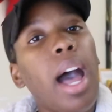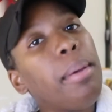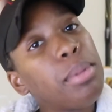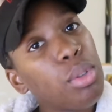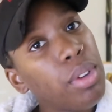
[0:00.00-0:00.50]

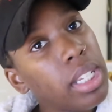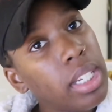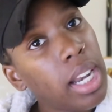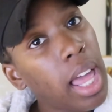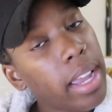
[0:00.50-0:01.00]
I'm so ready
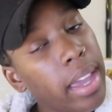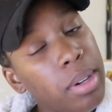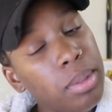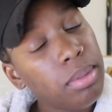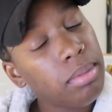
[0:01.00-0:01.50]
to clock
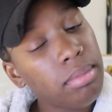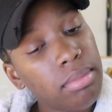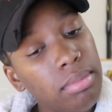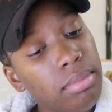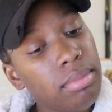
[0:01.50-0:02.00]
out
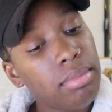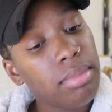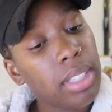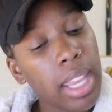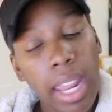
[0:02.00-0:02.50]

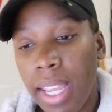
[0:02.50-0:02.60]
and